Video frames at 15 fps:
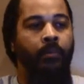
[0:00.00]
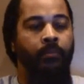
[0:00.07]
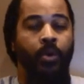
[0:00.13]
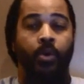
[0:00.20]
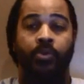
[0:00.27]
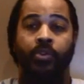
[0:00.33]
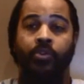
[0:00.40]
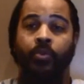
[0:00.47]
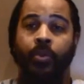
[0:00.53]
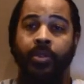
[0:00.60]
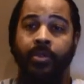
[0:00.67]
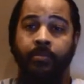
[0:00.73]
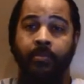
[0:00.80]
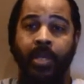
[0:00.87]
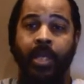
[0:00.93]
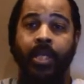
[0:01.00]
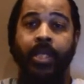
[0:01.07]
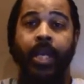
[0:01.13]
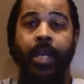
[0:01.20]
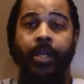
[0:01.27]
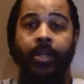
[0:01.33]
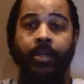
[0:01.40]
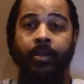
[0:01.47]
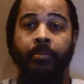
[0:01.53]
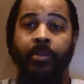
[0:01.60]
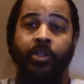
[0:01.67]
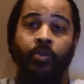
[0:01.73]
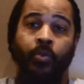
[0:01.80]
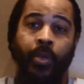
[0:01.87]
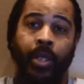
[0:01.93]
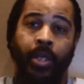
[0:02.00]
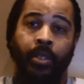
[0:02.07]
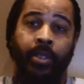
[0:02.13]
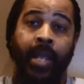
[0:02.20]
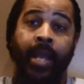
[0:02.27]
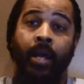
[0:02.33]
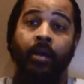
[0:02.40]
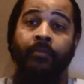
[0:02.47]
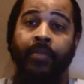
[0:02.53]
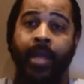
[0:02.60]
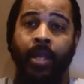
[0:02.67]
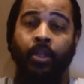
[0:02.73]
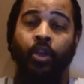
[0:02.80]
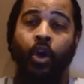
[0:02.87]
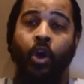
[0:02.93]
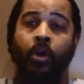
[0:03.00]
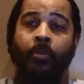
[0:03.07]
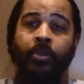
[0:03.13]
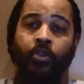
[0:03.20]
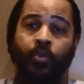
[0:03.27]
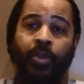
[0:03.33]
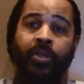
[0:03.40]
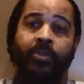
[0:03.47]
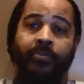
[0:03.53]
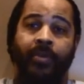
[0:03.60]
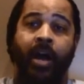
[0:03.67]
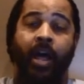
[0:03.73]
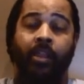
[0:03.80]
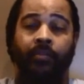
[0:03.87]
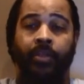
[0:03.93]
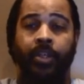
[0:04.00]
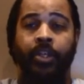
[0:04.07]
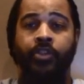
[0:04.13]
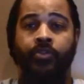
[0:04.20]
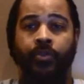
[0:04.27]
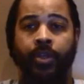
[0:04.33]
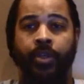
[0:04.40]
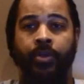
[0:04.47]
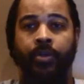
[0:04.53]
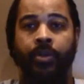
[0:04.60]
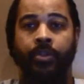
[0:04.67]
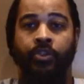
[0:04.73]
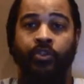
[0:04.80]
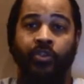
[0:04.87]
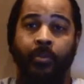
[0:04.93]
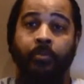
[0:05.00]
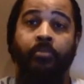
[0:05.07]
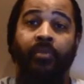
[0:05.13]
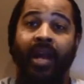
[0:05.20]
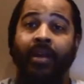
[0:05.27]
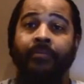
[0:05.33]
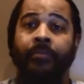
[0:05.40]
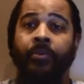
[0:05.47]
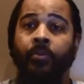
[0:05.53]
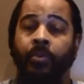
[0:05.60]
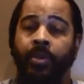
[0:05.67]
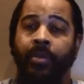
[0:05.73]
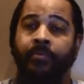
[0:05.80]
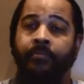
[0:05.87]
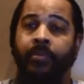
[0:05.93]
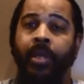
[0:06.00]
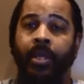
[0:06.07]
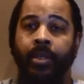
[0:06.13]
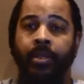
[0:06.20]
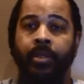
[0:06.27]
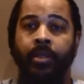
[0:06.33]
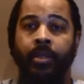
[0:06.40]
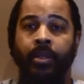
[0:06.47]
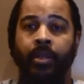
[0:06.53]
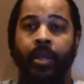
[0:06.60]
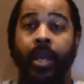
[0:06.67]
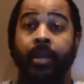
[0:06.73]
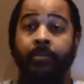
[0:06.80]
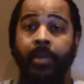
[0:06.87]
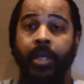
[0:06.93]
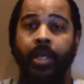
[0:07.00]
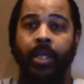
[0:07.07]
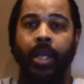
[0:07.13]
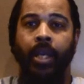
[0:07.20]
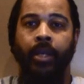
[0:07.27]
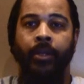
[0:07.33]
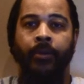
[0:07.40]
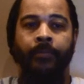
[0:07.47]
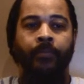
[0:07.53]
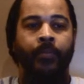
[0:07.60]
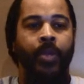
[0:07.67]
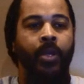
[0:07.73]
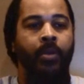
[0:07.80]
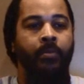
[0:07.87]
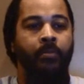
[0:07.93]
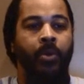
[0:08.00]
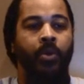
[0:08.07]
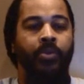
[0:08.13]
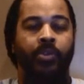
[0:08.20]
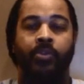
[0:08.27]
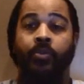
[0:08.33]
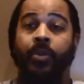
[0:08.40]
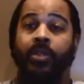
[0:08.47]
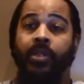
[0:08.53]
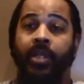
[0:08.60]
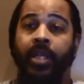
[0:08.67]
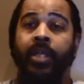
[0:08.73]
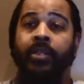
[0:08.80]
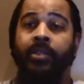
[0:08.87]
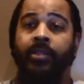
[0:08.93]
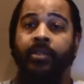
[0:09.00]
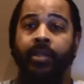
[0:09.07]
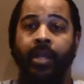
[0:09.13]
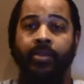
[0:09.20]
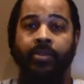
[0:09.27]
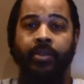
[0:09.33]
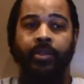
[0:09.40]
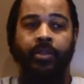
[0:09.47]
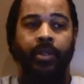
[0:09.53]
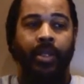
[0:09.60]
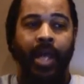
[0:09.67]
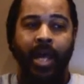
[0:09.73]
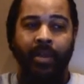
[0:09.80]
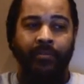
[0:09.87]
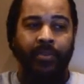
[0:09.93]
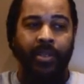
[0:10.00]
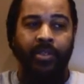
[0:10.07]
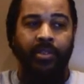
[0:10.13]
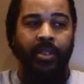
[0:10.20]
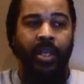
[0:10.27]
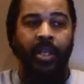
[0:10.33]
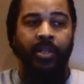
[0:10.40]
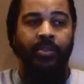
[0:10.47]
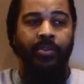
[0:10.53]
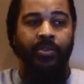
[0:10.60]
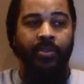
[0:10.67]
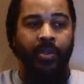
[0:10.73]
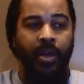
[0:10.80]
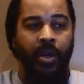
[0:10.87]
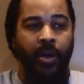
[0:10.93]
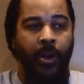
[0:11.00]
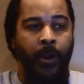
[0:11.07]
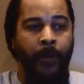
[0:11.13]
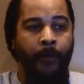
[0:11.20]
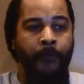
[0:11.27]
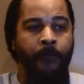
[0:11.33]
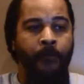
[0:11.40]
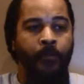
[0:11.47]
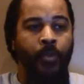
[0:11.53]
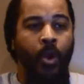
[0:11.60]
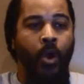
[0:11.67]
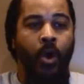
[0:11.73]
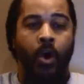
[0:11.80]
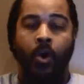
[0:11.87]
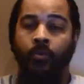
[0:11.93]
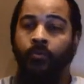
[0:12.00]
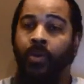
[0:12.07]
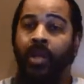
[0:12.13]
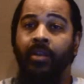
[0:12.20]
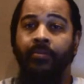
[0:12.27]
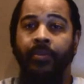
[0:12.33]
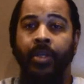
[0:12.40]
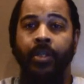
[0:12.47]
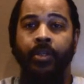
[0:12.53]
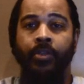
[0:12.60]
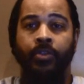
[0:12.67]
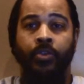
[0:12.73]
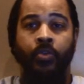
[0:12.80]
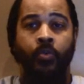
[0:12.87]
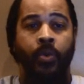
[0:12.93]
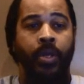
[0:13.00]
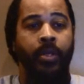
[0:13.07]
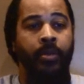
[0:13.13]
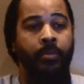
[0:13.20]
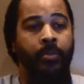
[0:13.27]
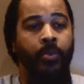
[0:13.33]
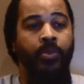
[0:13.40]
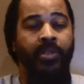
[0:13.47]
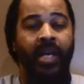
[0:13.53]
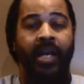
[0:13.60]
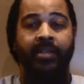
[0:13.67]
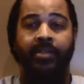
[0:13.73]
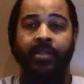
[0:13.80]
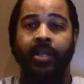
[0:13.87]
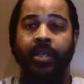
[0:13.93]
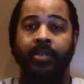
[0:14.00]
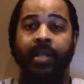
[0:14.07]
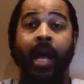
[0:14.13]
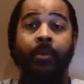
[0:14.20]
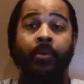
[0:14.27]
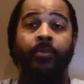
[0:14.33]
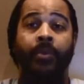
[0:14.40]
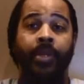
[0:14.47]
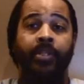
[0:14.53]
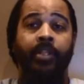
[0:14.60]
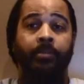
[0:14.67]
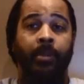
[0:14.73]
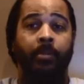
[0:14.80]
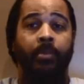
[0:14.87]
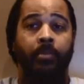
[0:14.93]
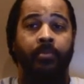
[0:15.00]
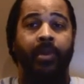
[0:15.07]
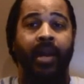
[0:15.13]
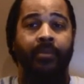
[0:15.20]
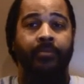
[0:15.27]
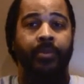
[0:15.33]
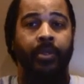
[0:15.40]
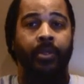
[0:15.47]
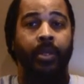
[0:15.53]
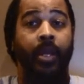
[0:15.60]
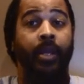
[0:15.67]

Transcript: Moses was a mediator of that law between the Father and Israel. So the prophet would have been a mediator. Moses was an intercessor. A lot of these things are all relevant to when the Most High says, "I will raise them up a prophet